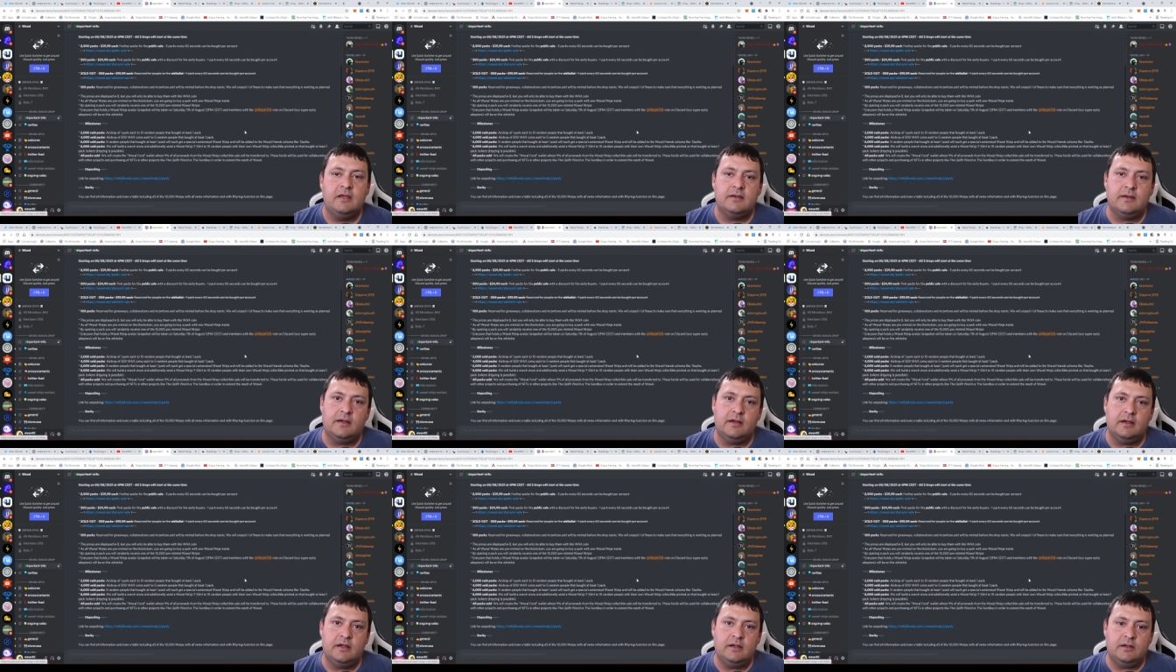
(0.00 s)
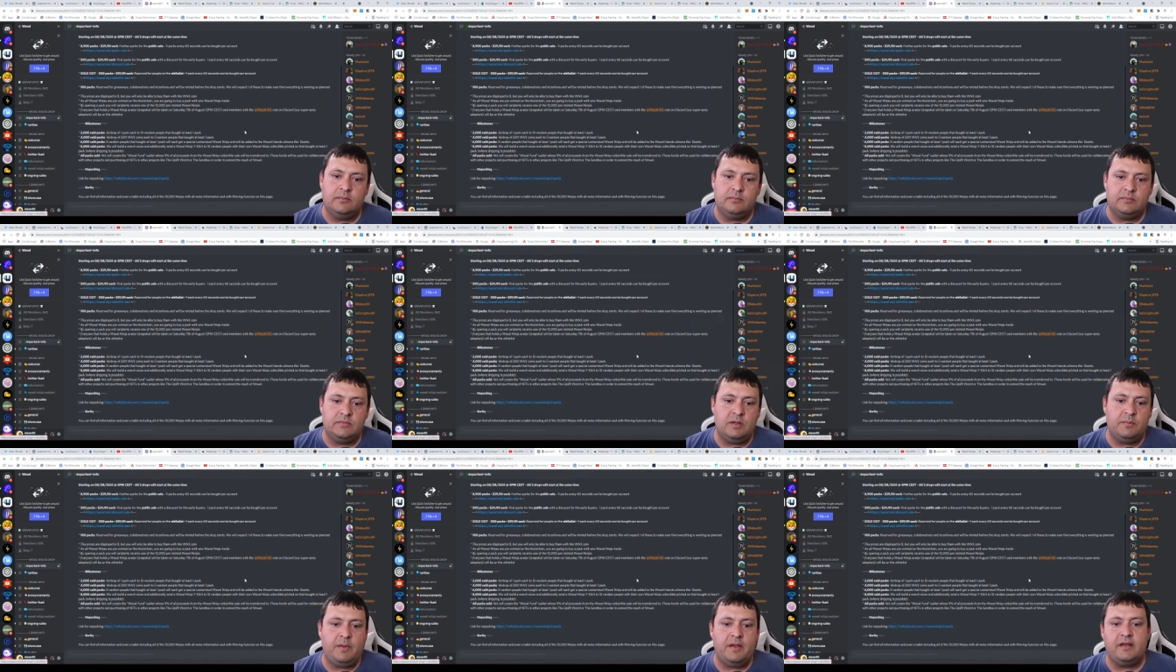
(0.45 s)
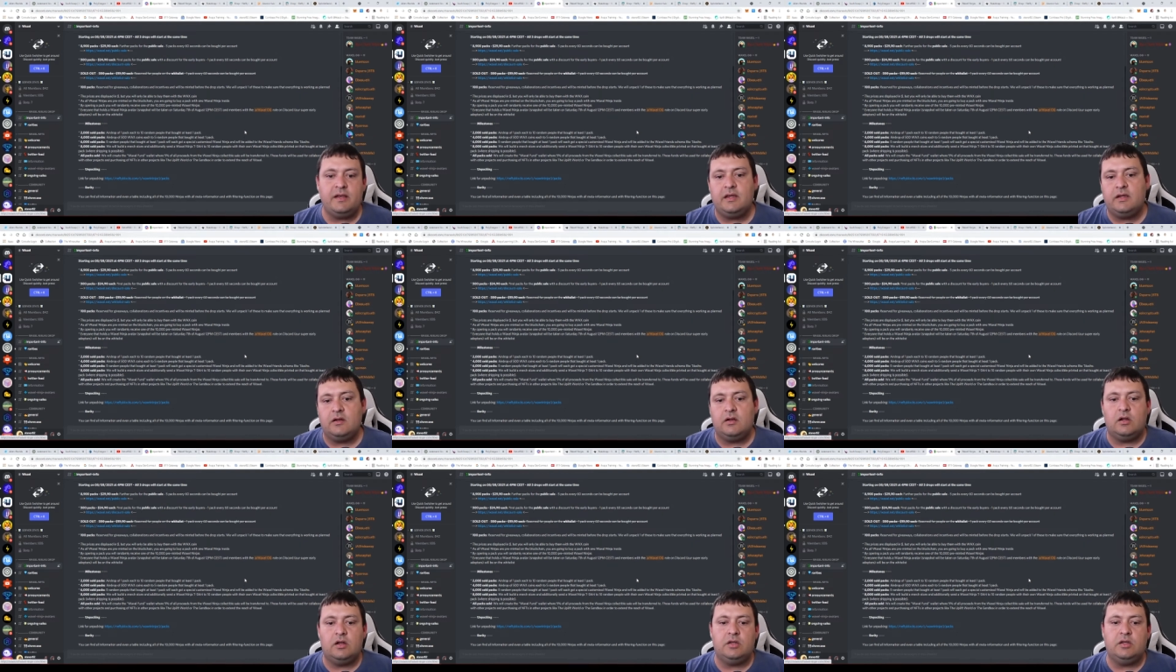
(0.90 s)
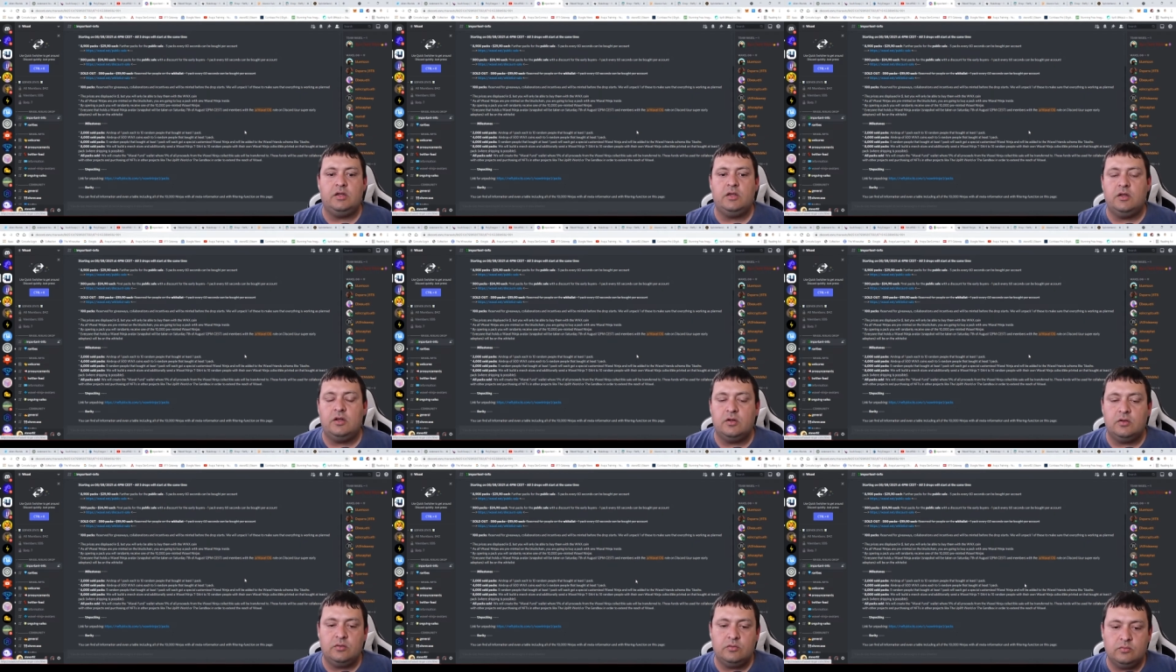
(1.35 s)
um, depending on you
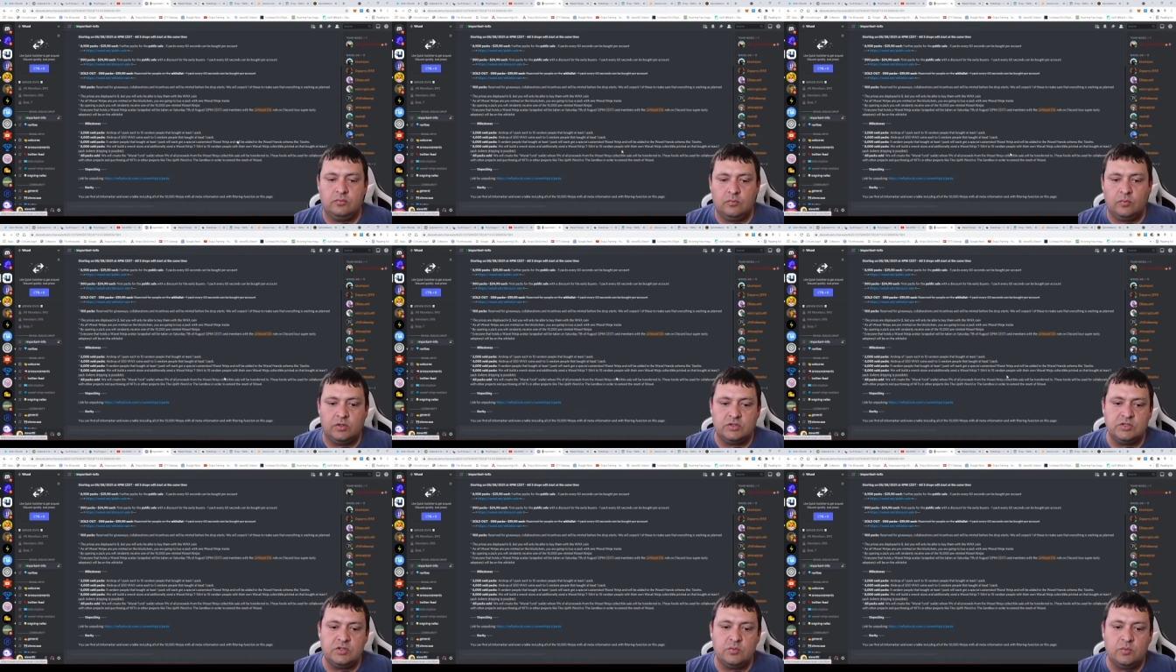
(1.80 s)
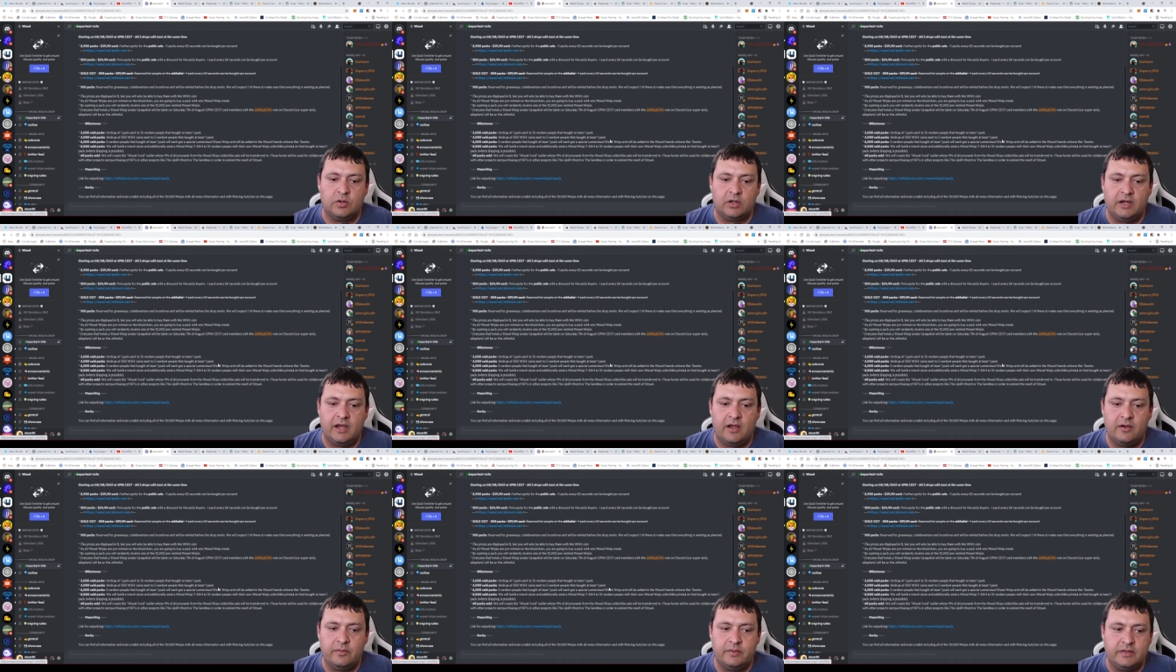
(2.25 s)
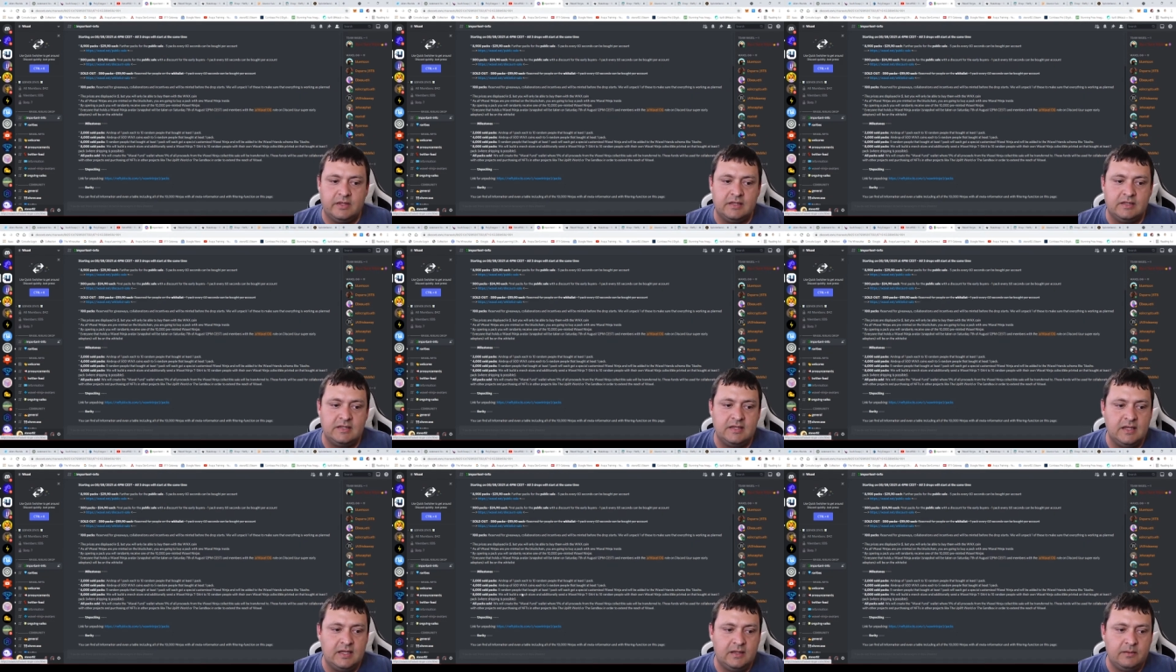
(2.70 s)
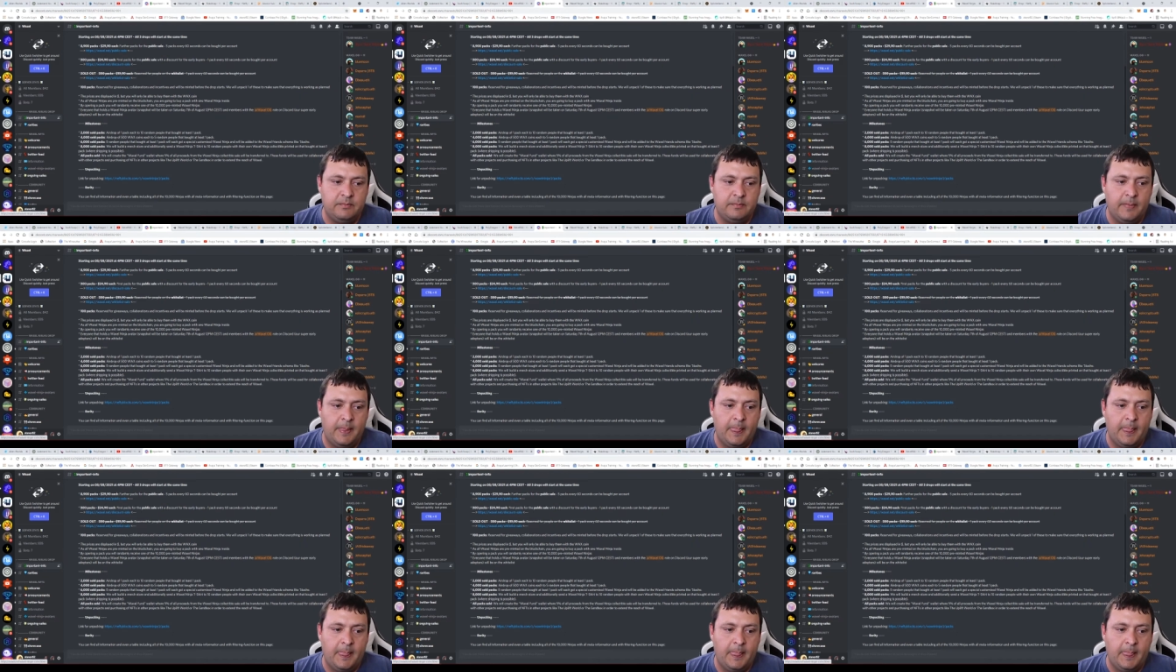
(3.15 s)
know what you work out with the team.